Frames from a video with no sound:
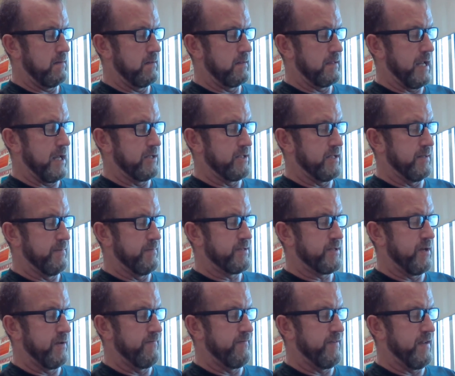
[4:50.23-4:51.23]
calcium
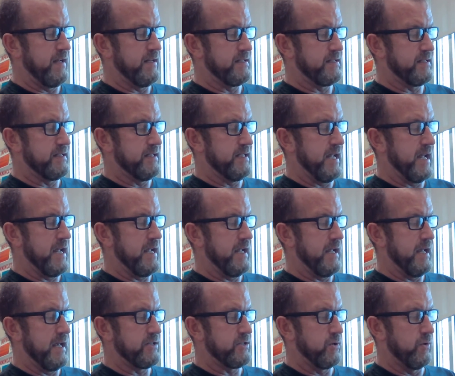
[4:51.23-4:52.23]
sulfate,
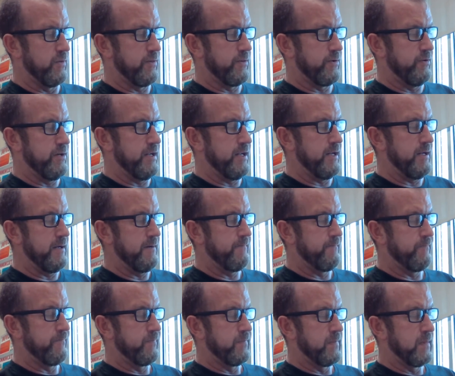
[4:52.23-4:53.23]
CaSO3,
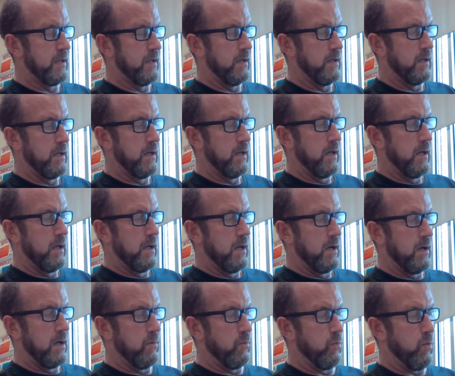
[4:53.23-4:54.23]

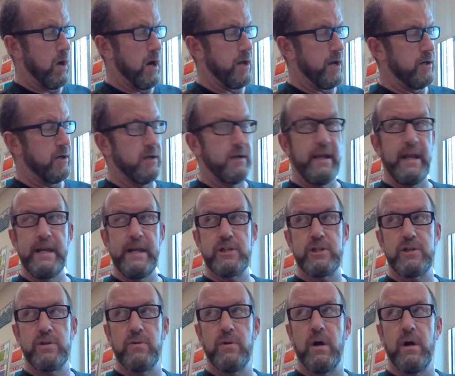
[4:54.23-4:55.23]
water,
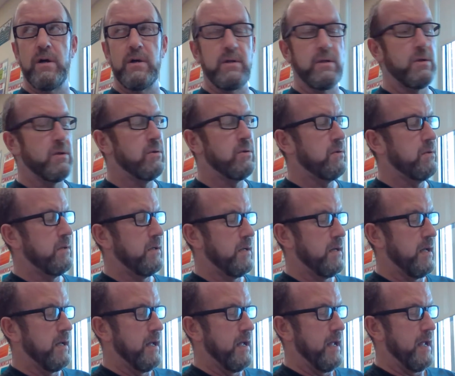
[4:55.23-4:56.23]
H2O,
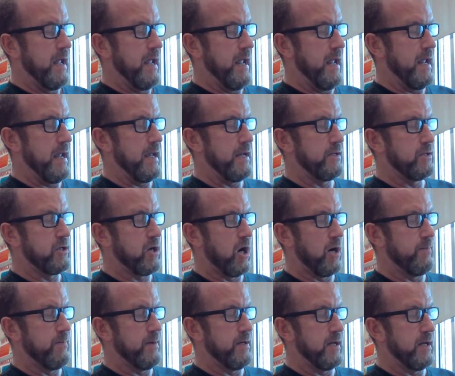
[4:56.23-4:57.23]
and
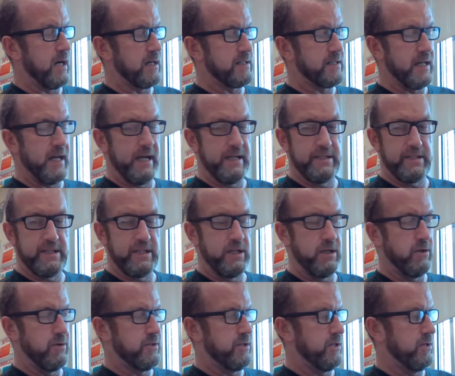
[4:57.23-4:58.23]
carbon dioxide,
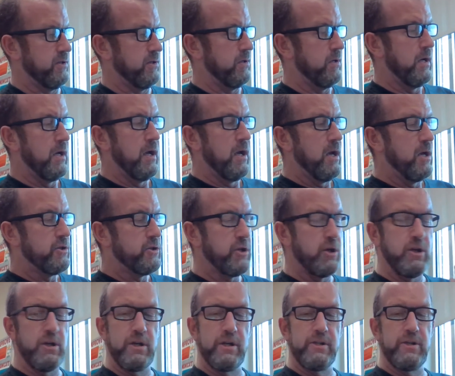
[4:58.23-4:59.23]
CO2. So
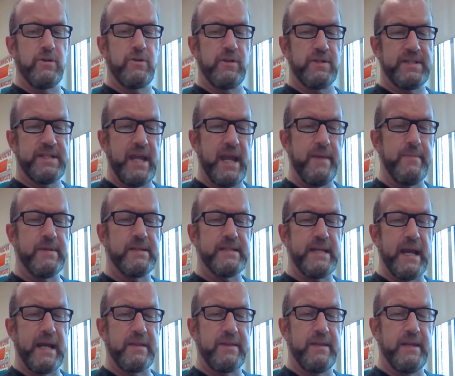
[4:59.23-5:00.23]
you're going to do the same
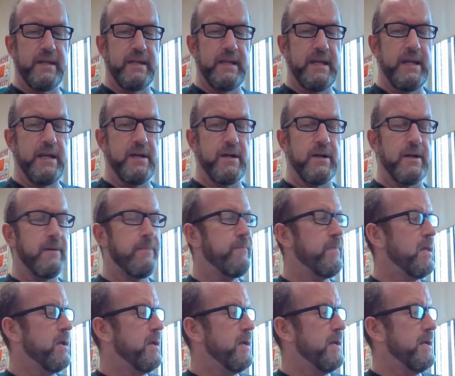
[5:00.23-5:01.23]
exact thing here,
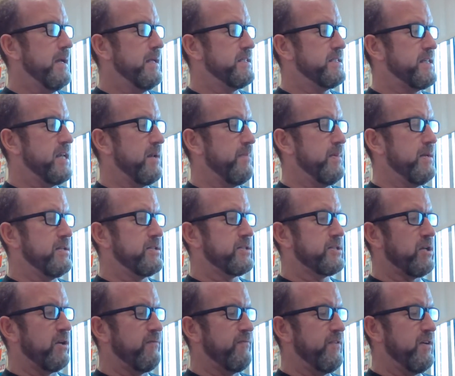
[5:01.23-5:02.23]
Instead of being
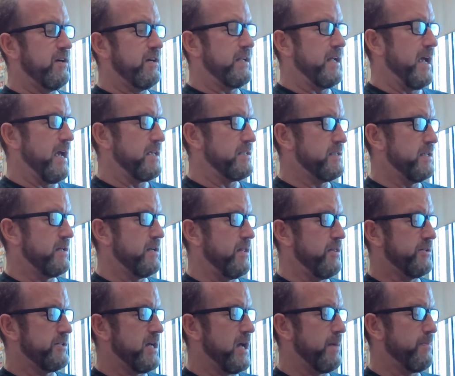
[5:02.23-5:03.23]
sulfuric acid on the
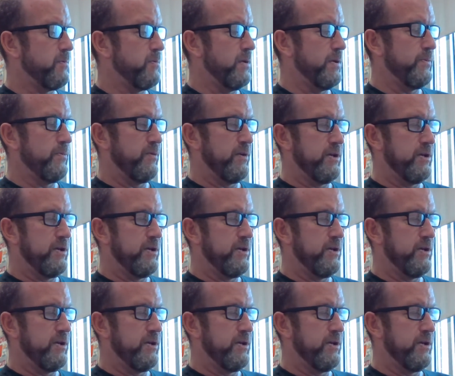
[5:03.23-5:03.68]
top one, we're